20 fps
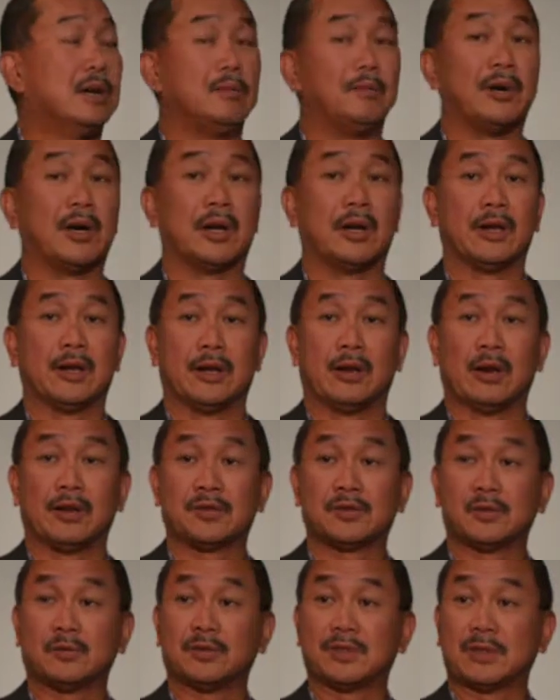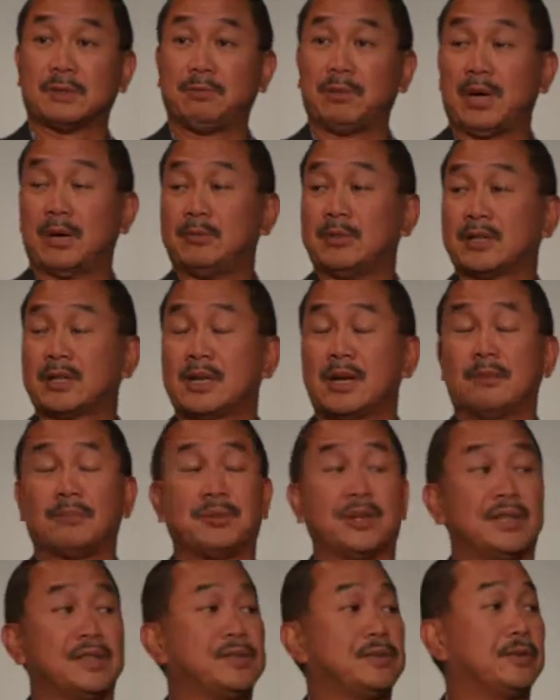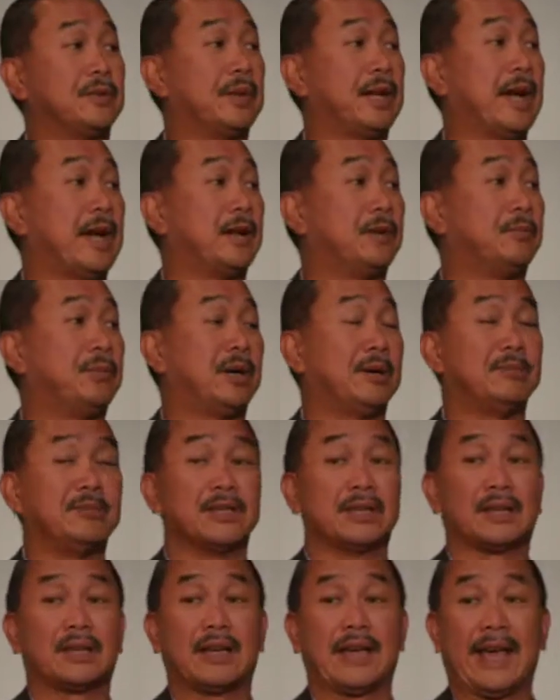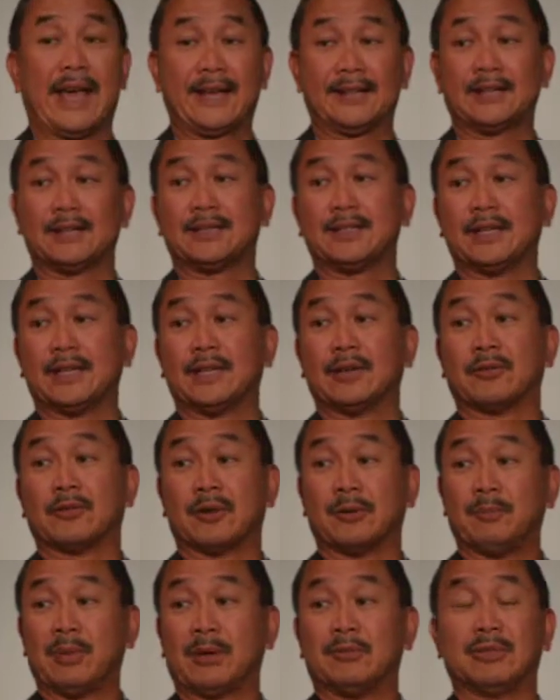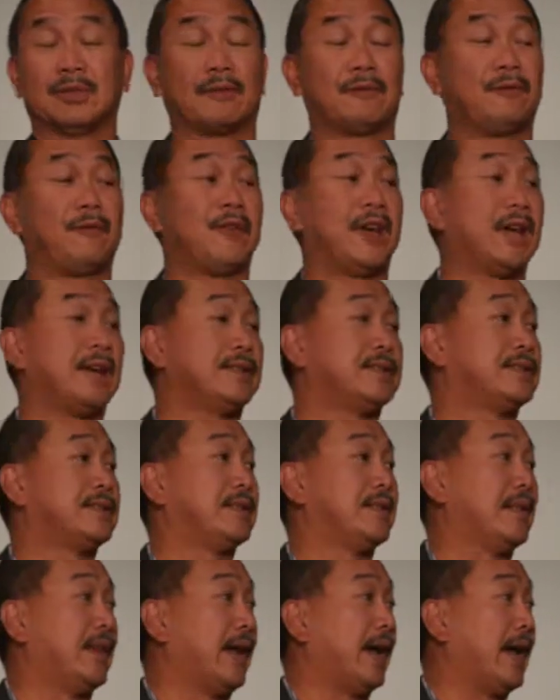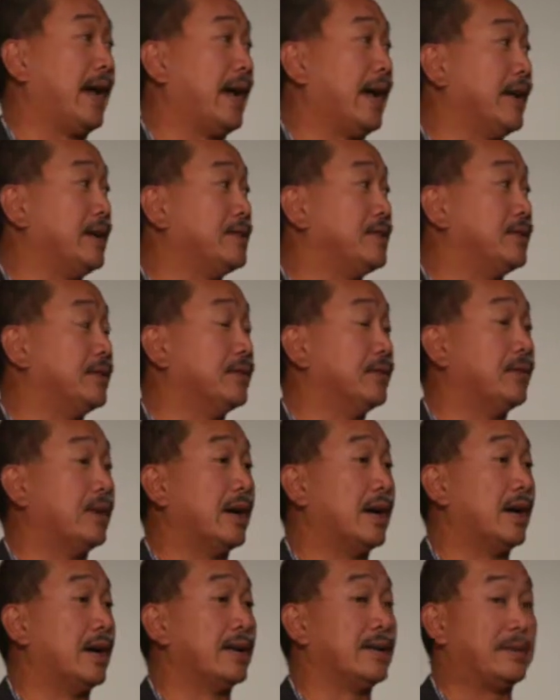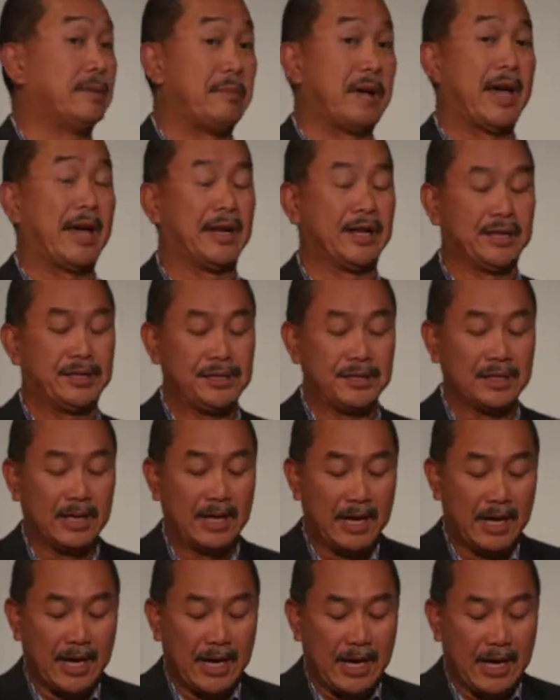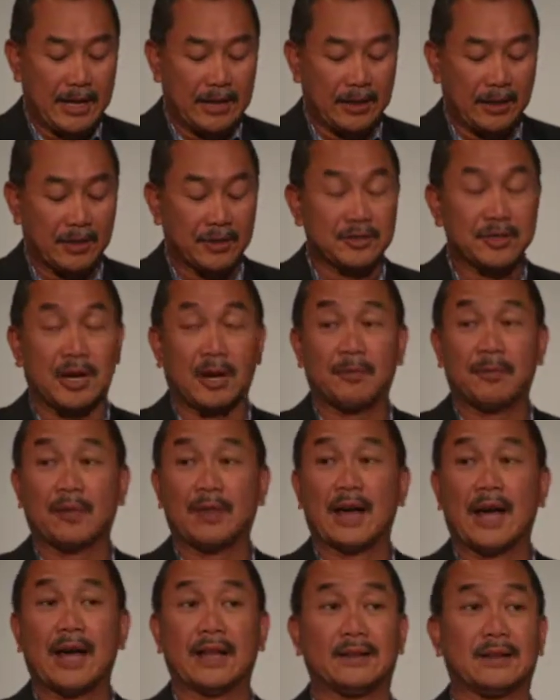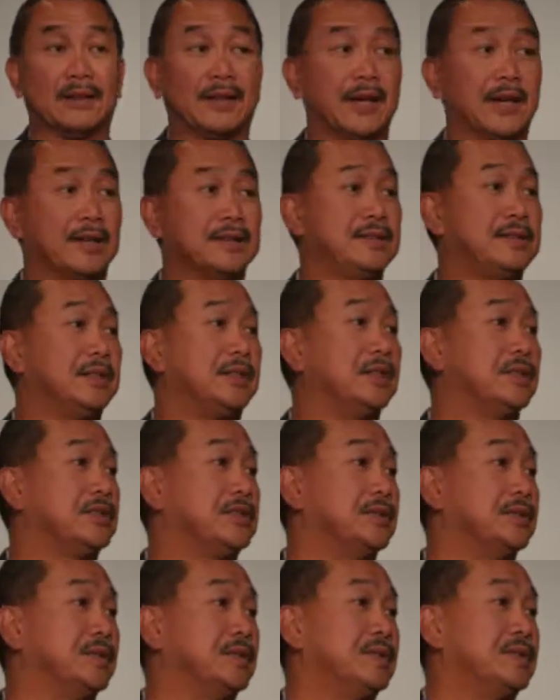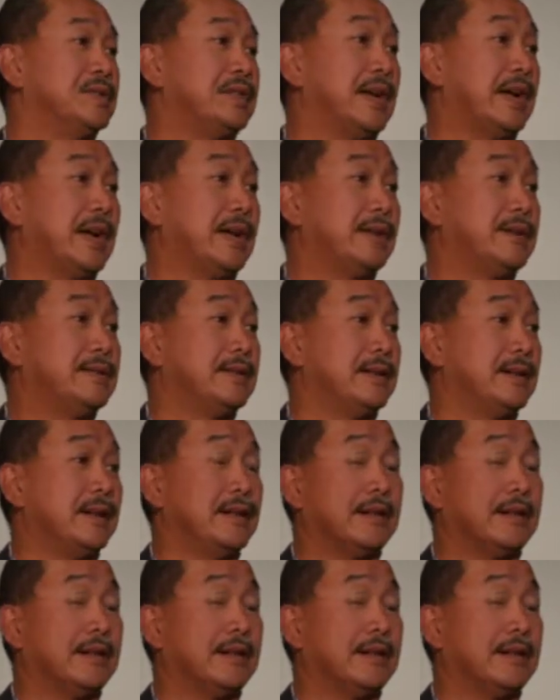but it also was a public company, so it had a public entity or a public face that I had to manage. And then on top of that, the legacy issues that